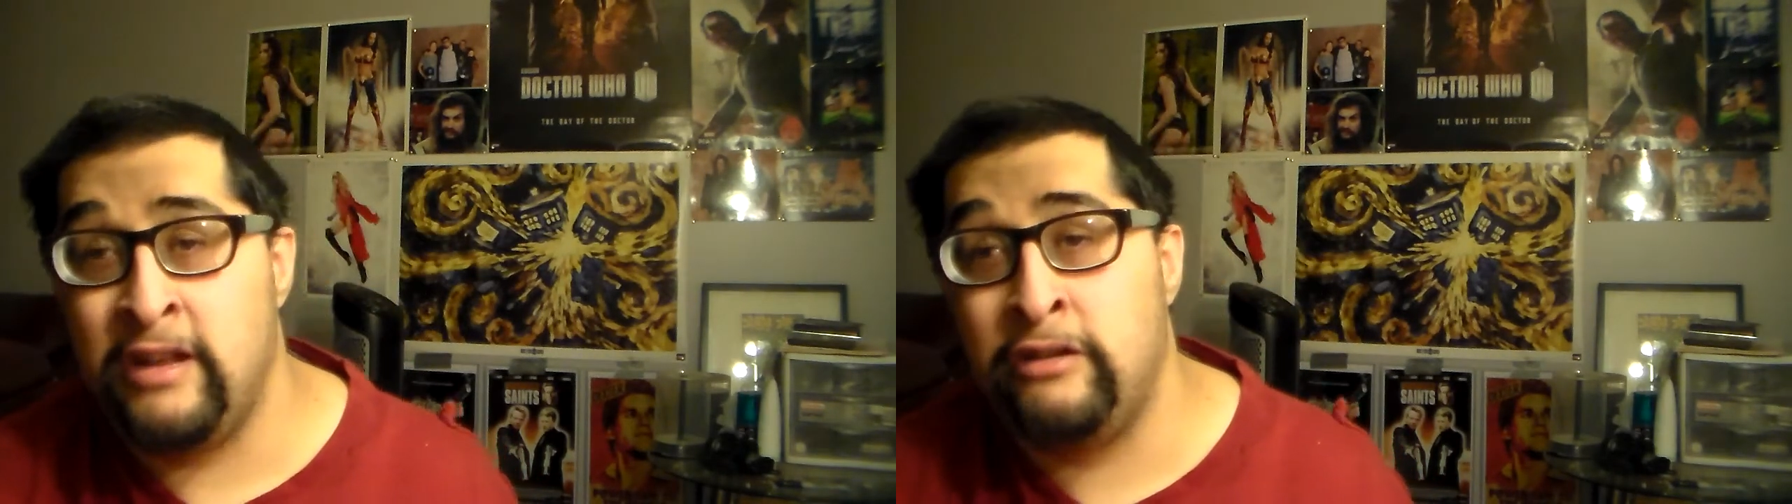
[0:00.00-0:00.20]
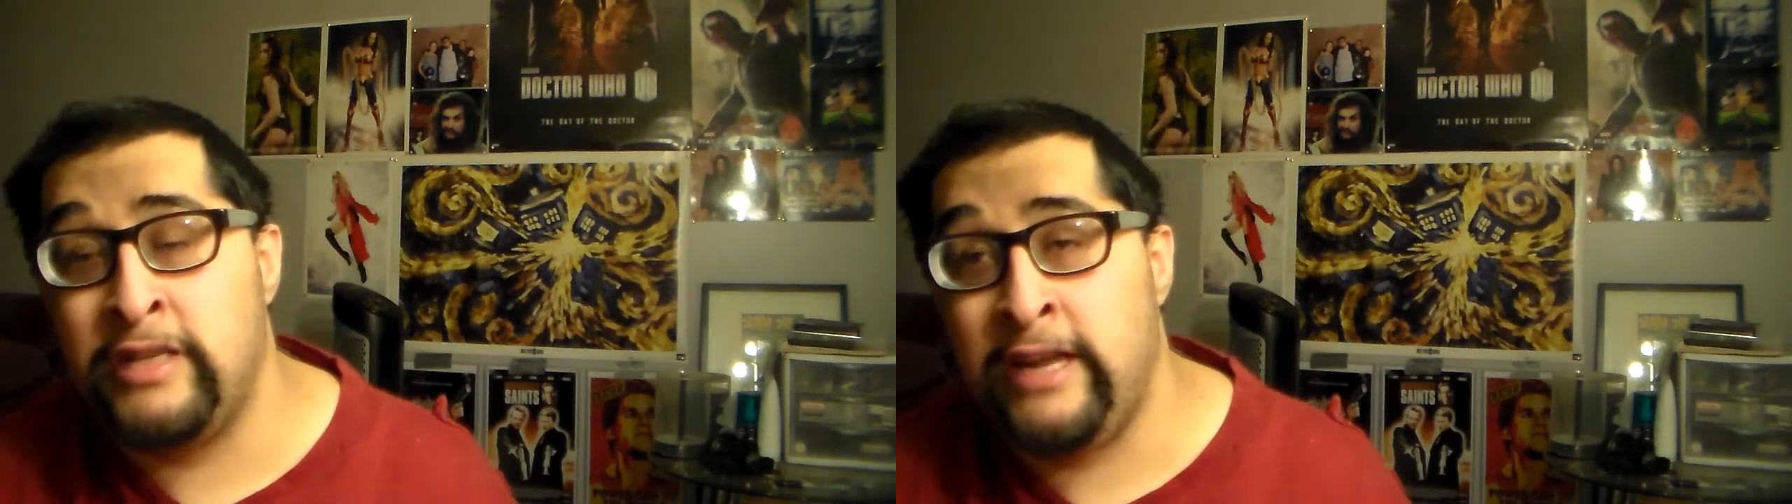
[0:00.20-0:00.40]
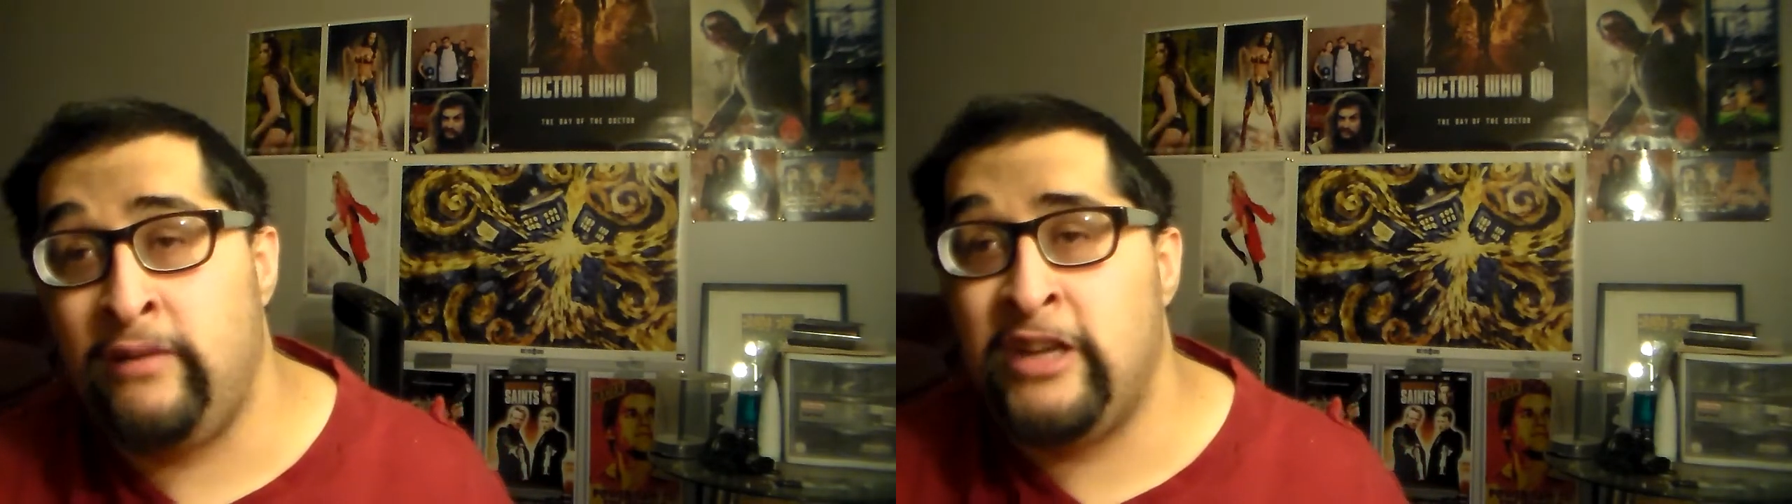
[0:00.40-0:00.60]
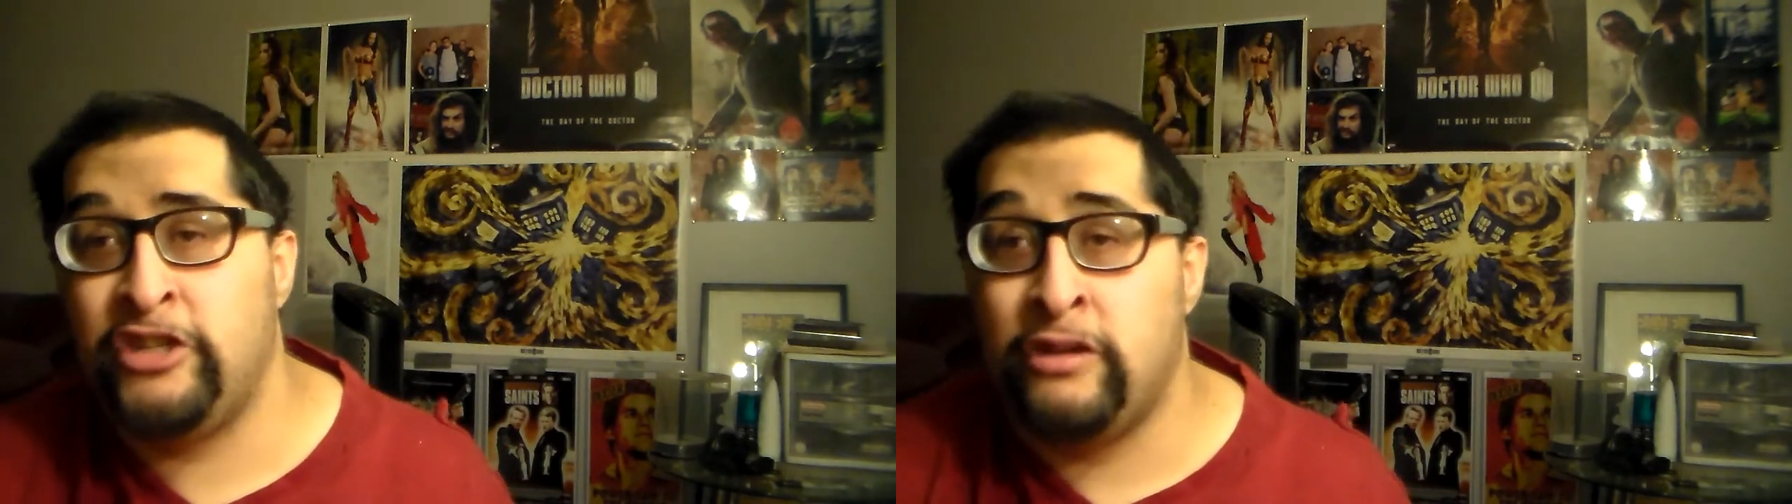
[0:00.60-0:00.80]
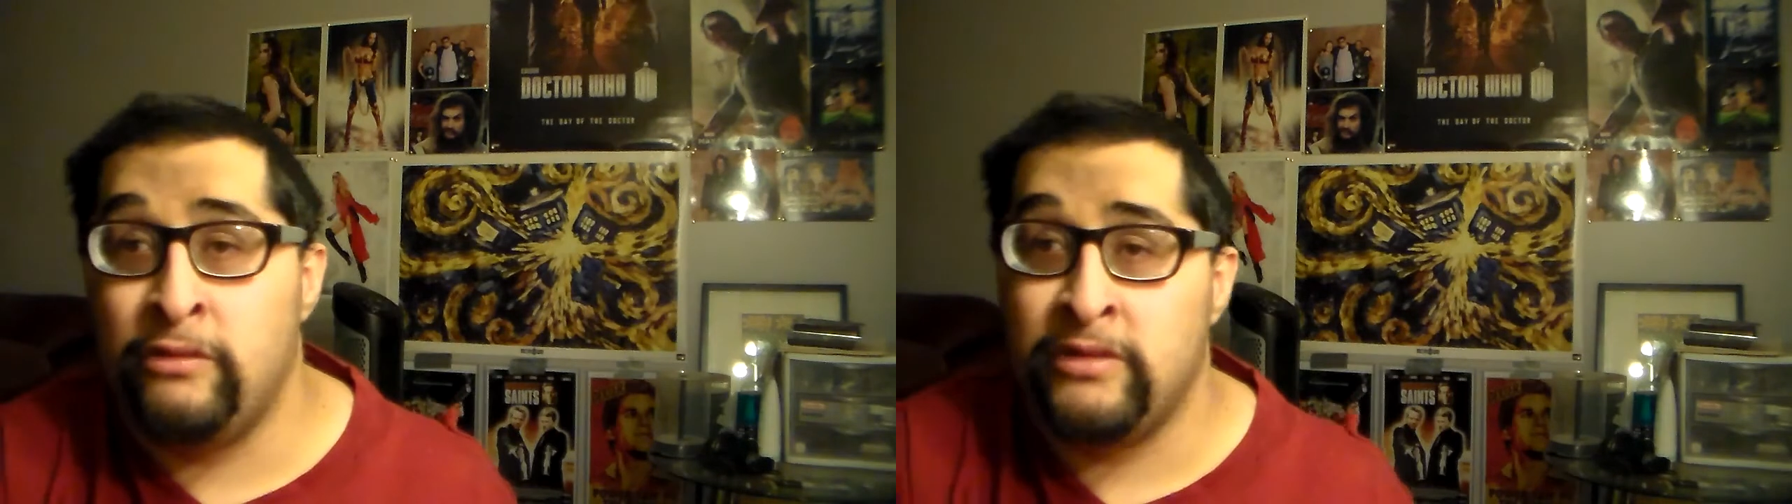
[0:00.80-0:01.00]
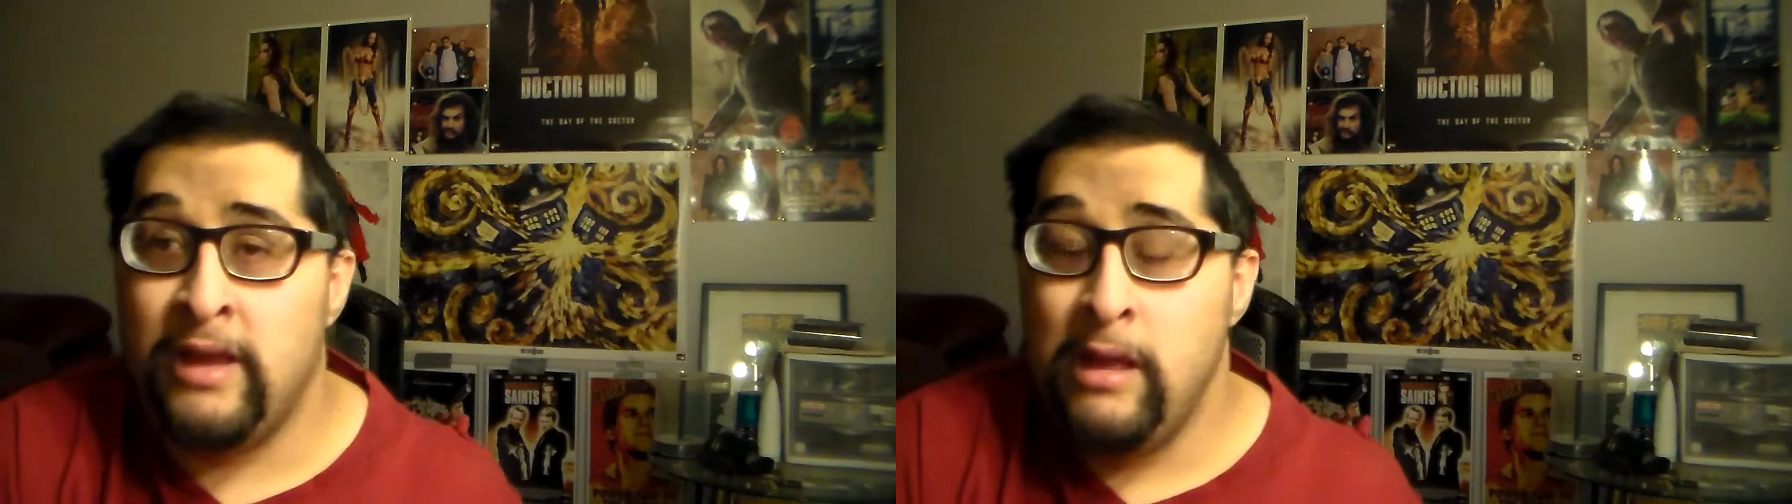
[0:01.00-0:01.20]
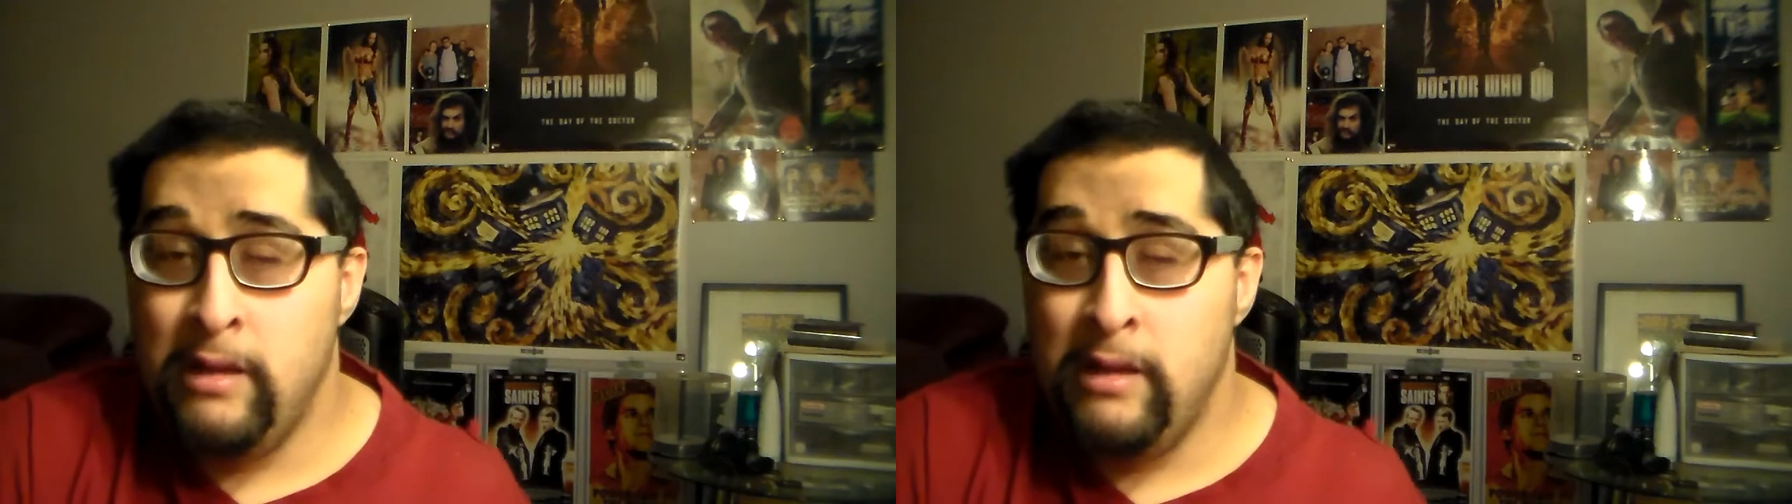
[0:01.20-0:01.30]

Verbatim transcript: other TV shows.